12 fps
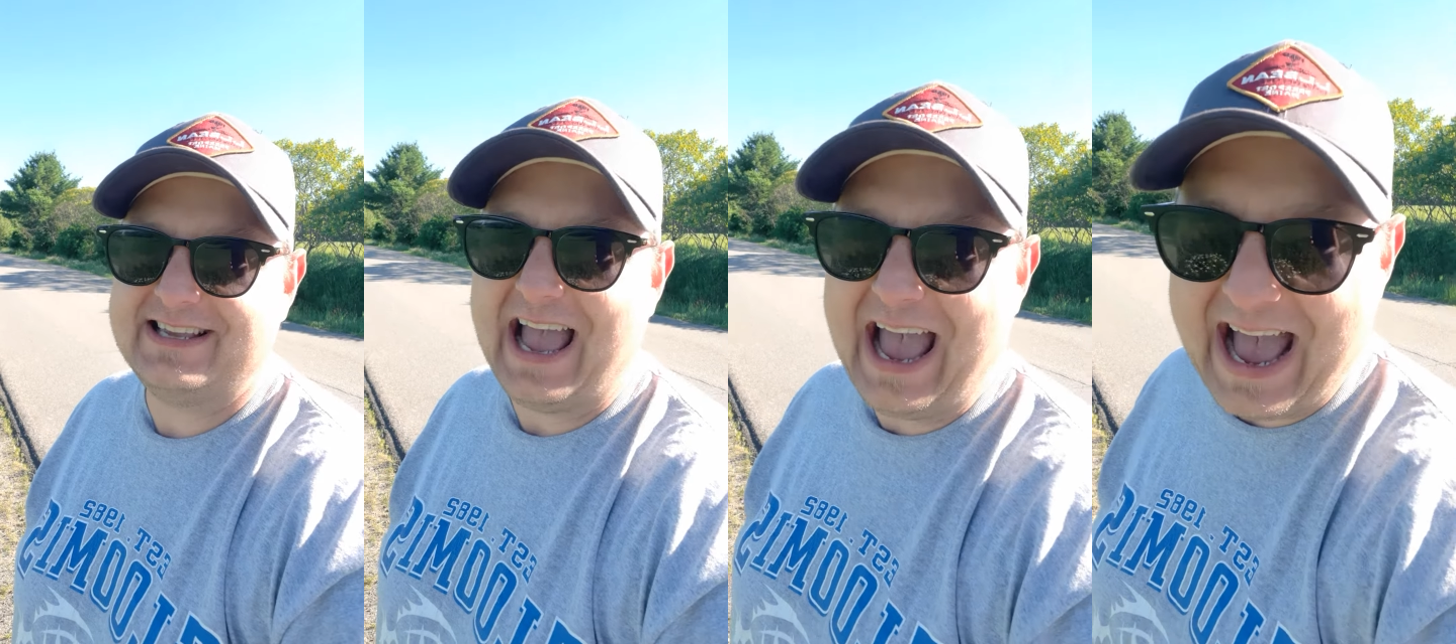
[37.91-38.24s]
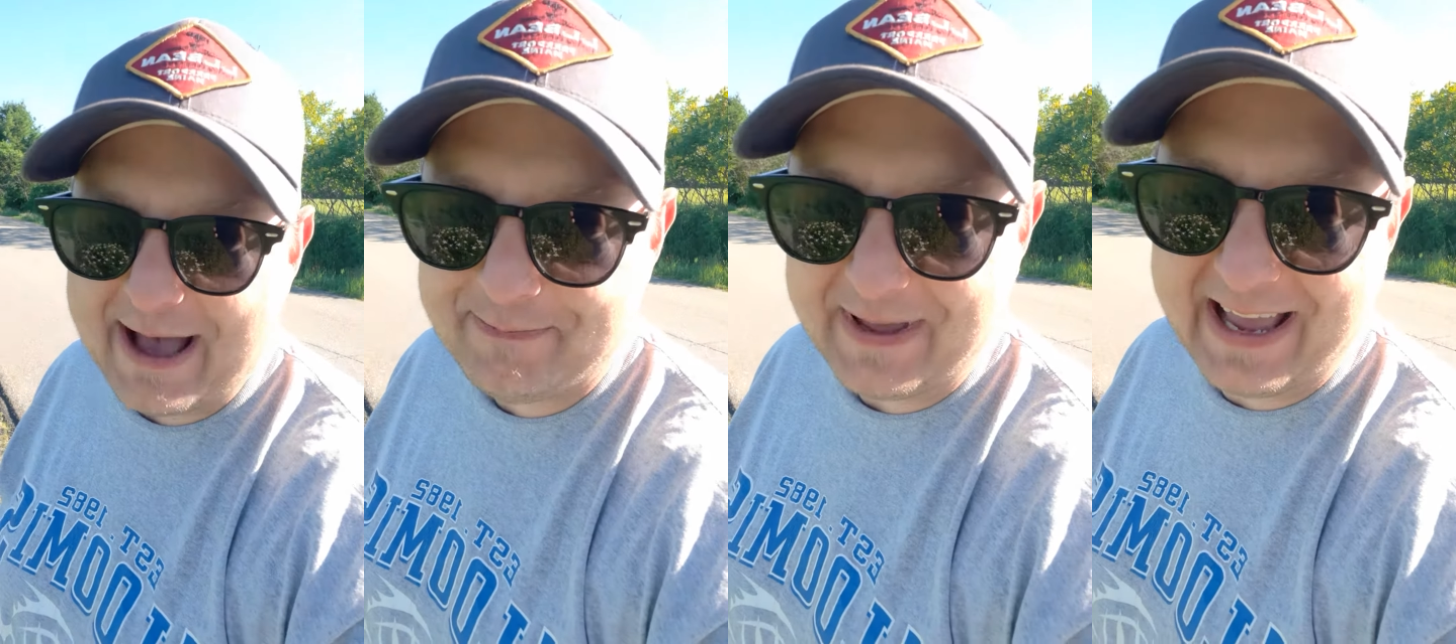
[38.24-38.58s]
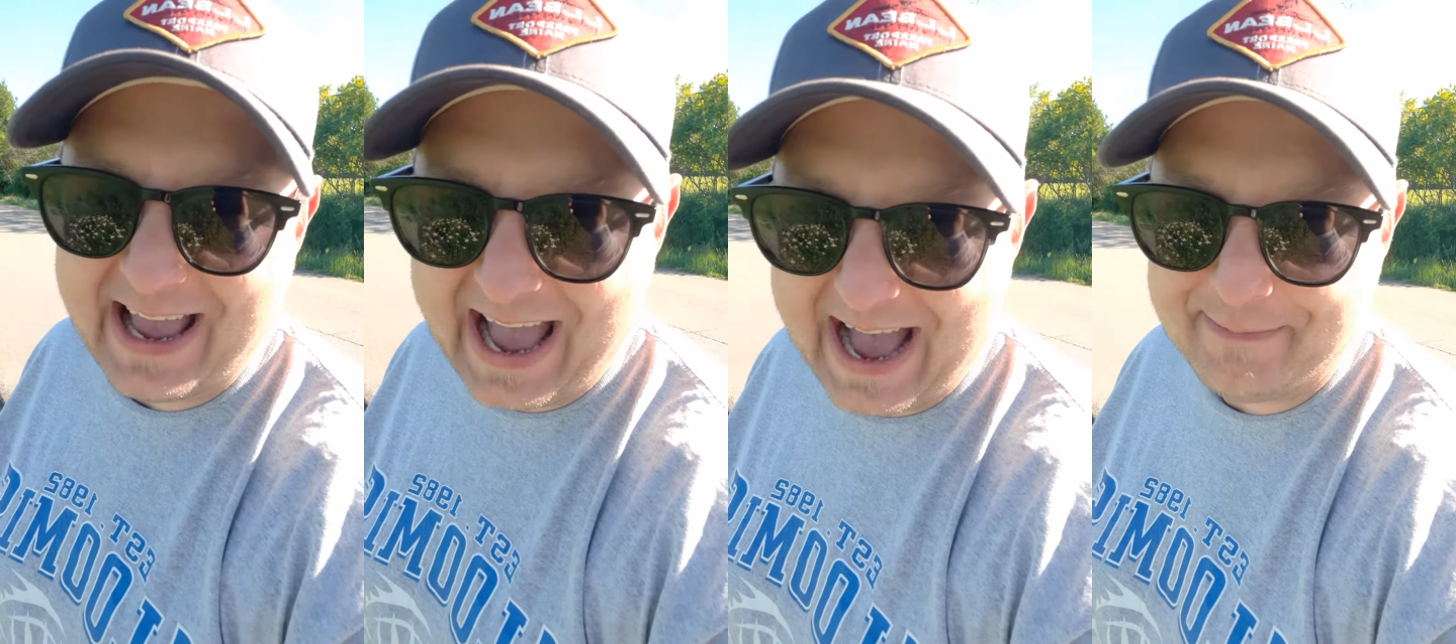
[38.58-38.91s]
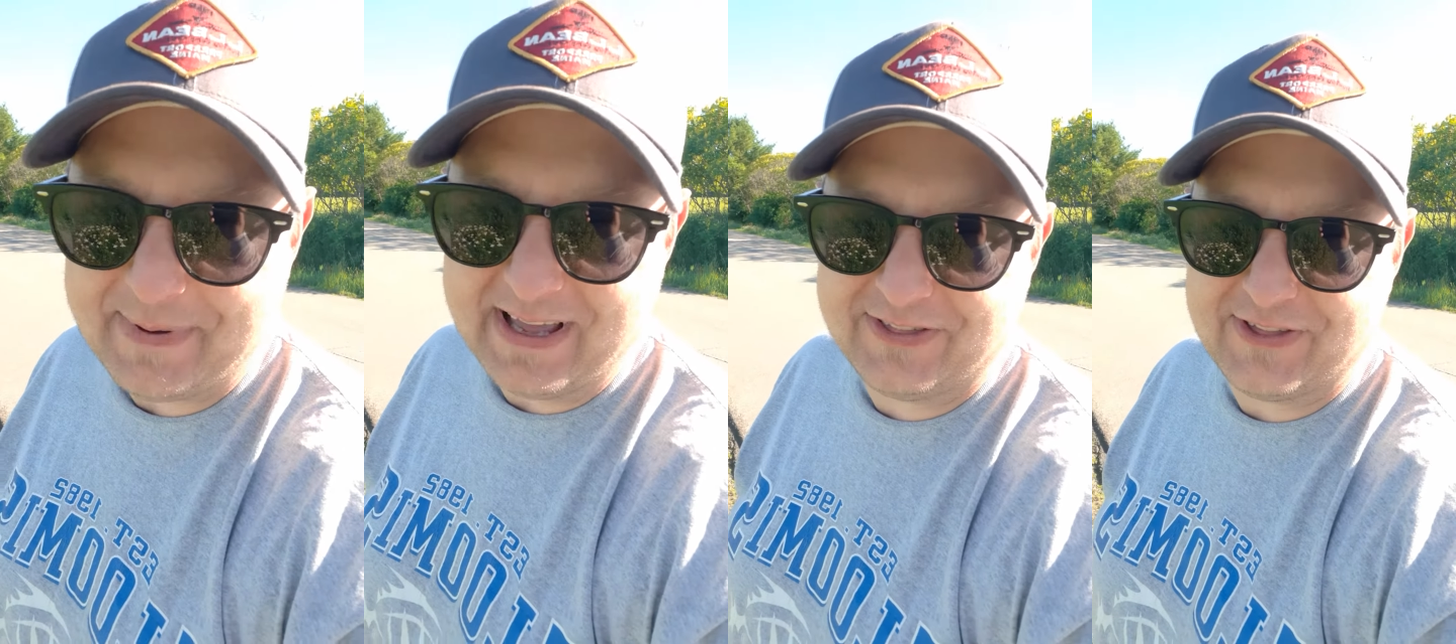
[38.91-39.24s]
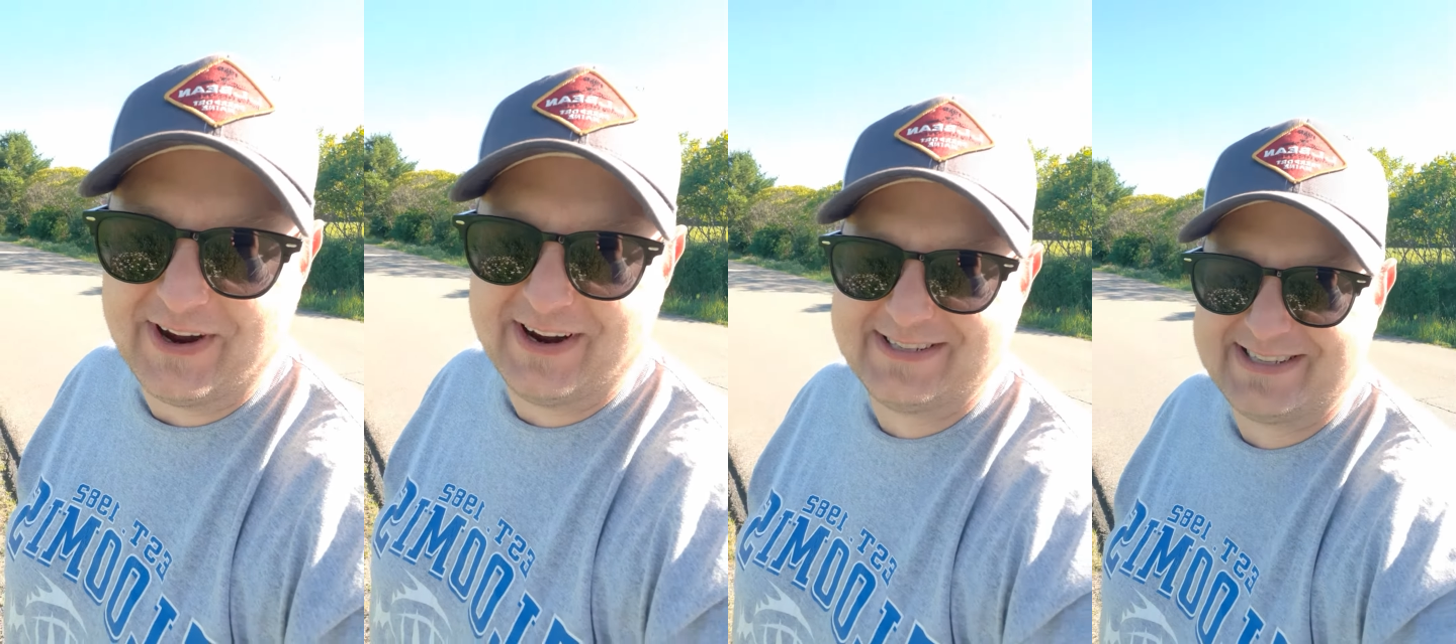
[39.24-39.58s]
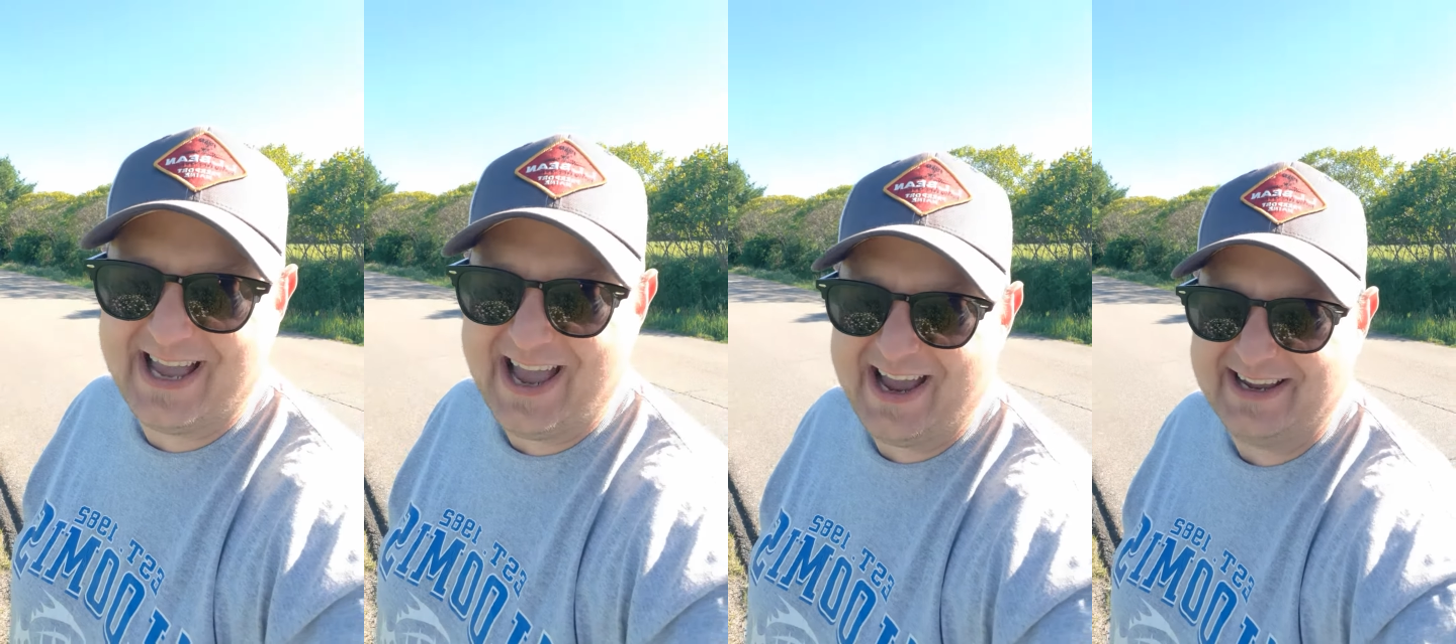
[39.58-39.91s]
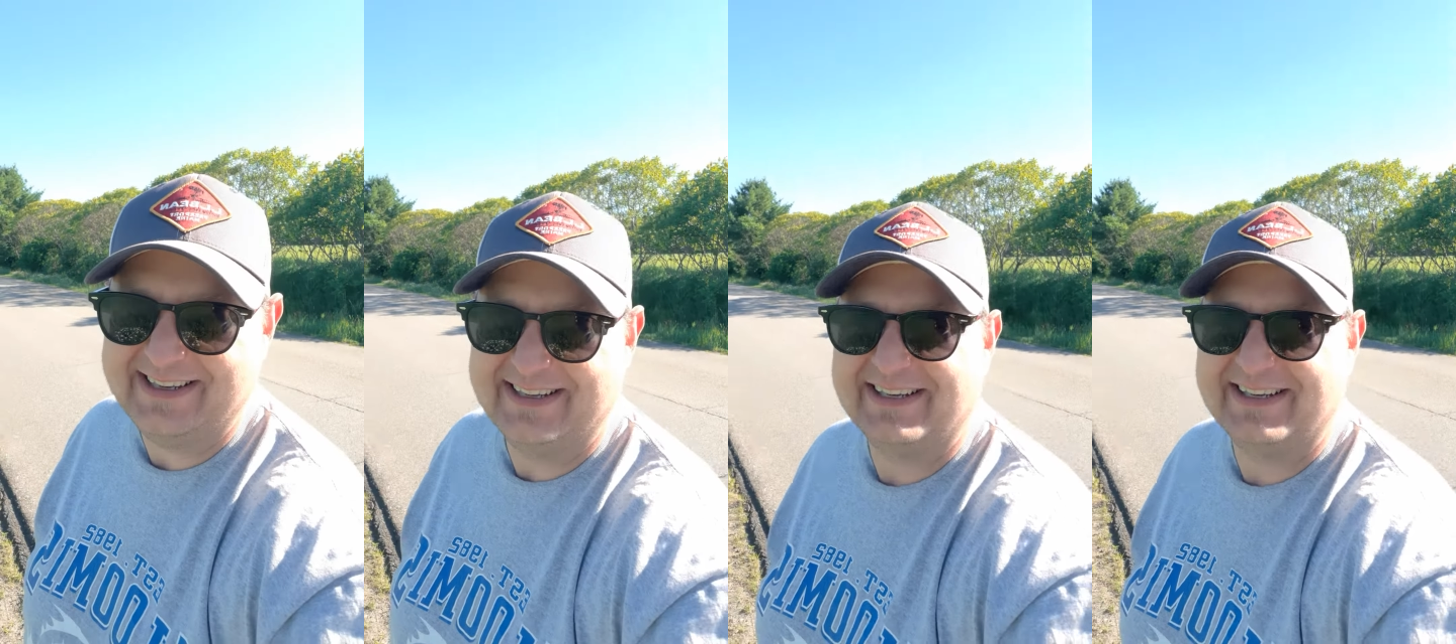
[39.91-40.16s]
Happy, happy Thursday.